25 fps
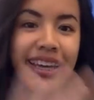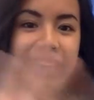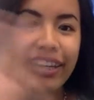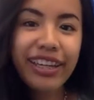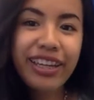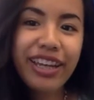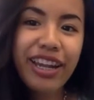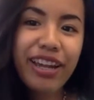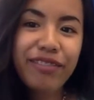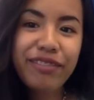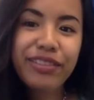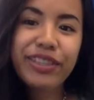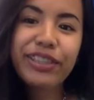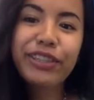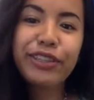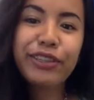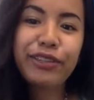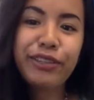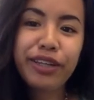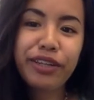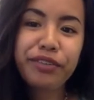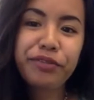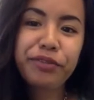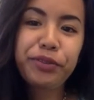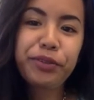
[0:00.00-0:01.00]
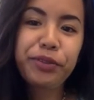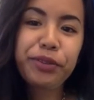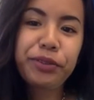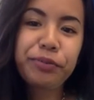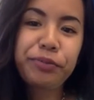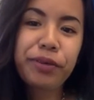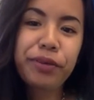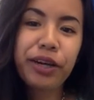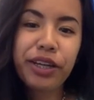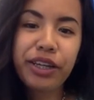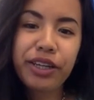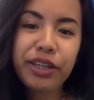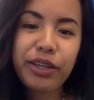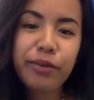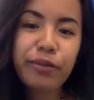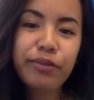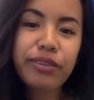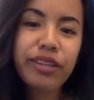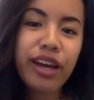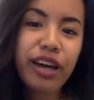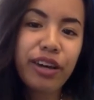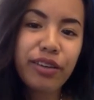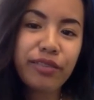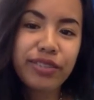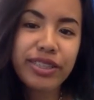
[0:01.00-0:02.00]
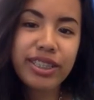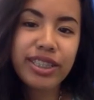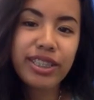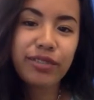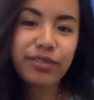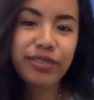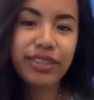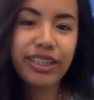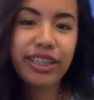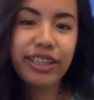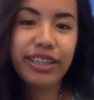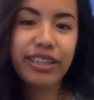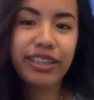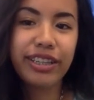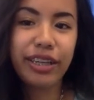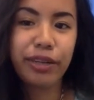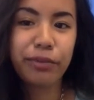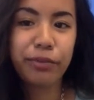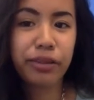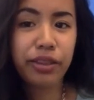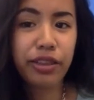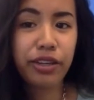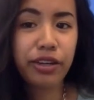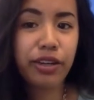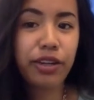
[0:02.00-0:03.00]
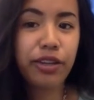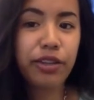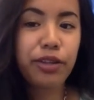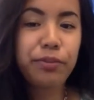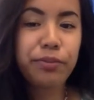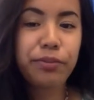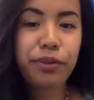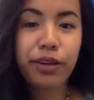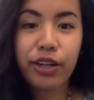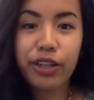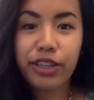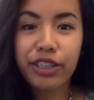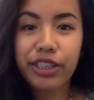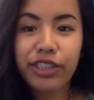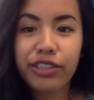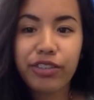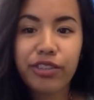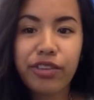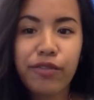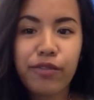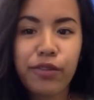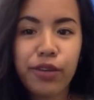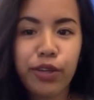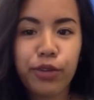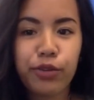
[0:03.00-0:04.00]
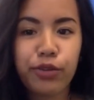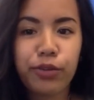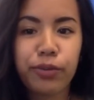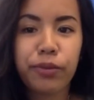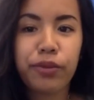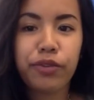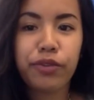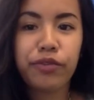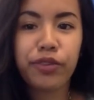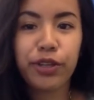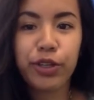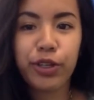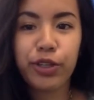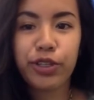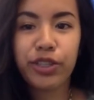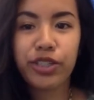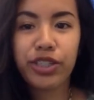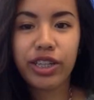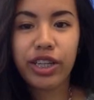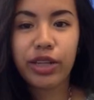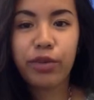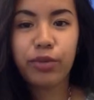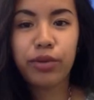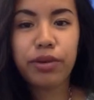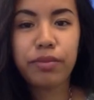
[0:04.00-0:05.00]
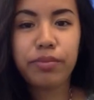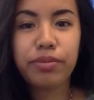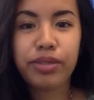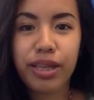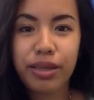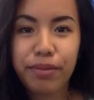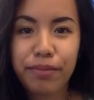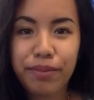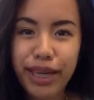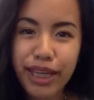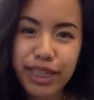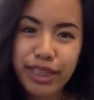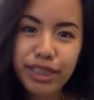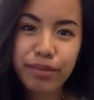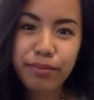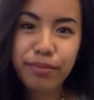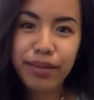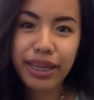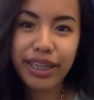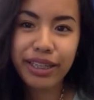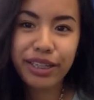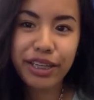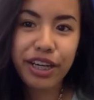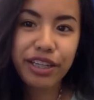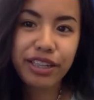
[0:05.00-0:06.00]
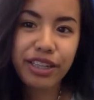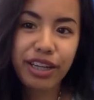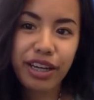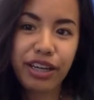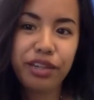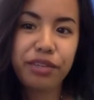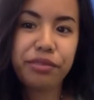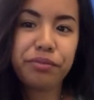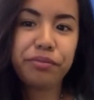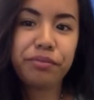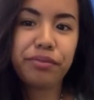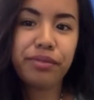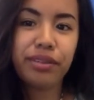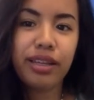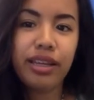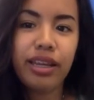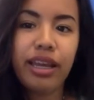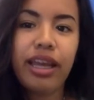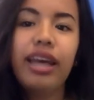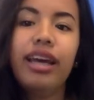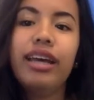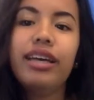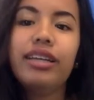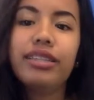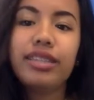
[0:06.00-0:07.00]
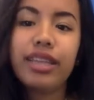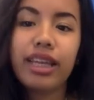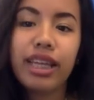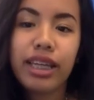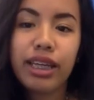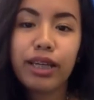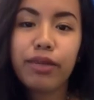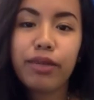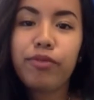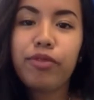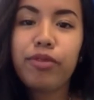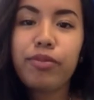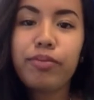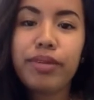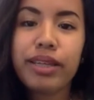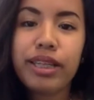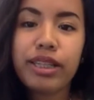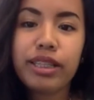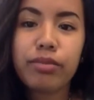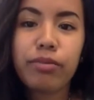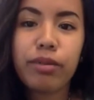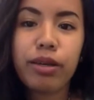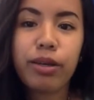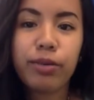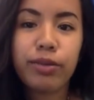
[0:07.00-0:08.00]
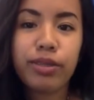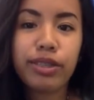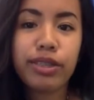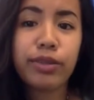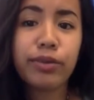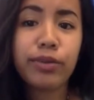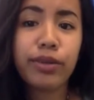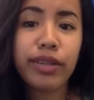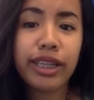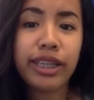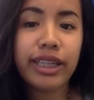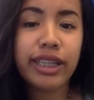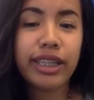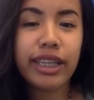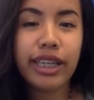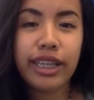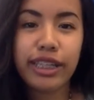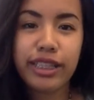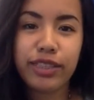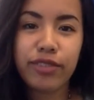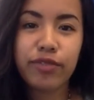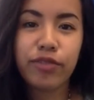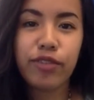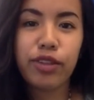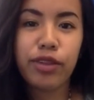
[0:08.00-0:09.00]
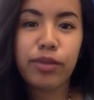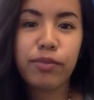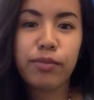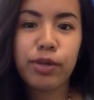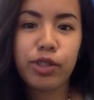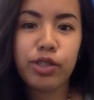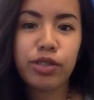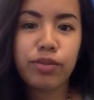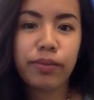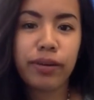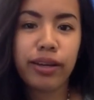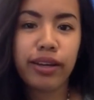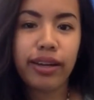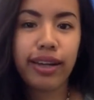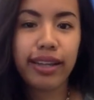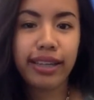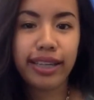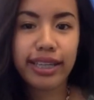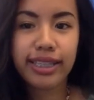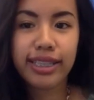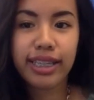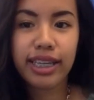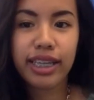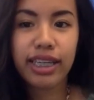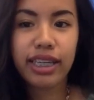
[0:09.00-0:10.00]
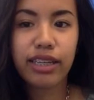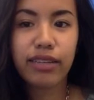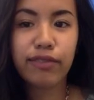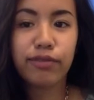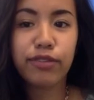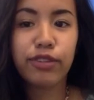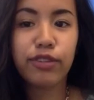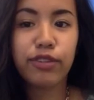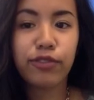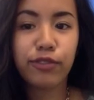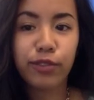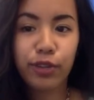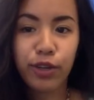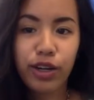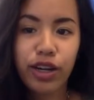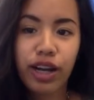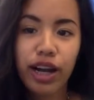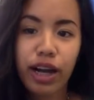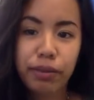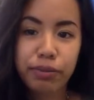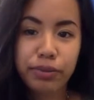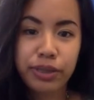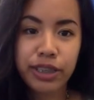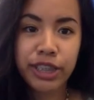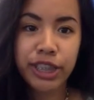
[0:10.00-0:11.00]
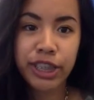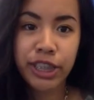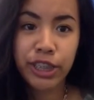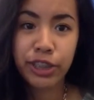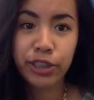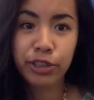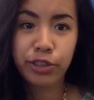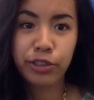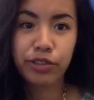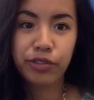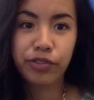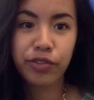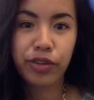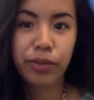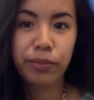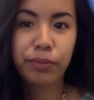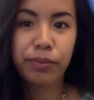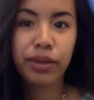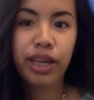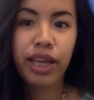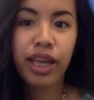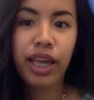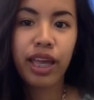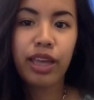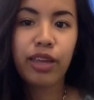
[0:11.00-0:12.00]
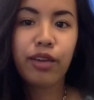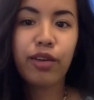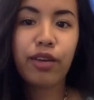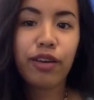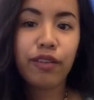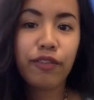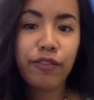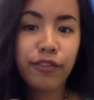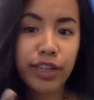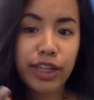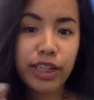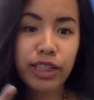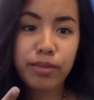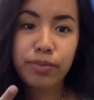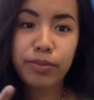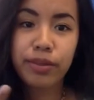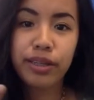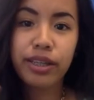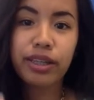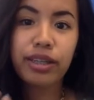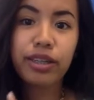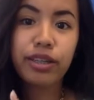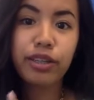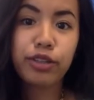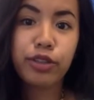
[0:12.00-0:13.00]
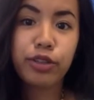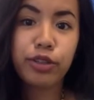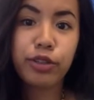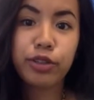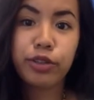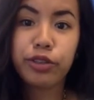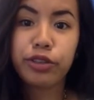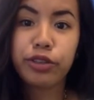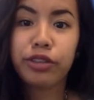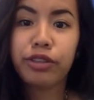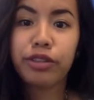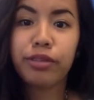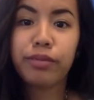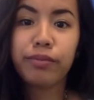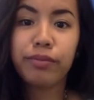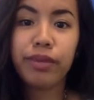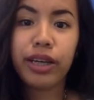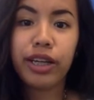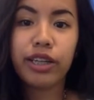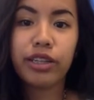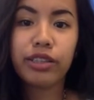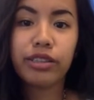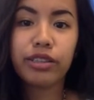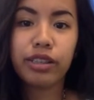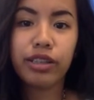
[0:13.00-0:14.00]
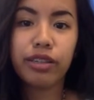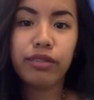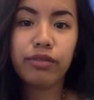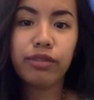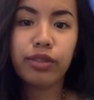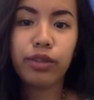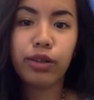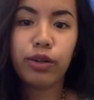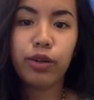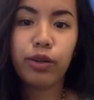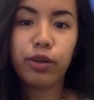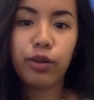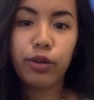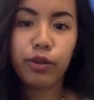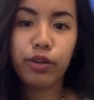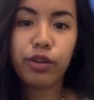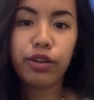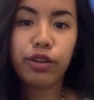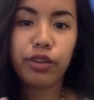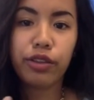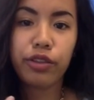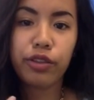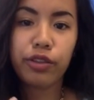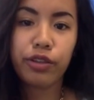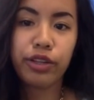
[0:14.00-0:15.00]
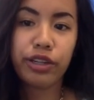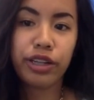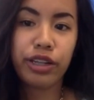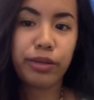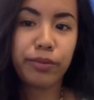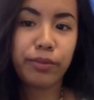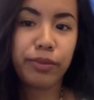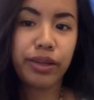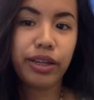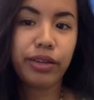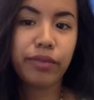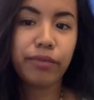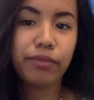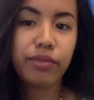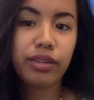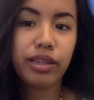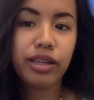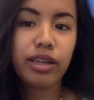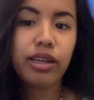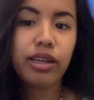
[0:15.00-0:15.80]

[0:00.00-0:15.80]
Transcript: Good afternoon everyone, Monica with Office Divvy here again with another product review from the photo sharing website Pixabay.com. Signing up for Pixabay was quick and easy for the most part. The site gives you 4 options to choose from. You have Facebook, Google, Microsoft, or through your email.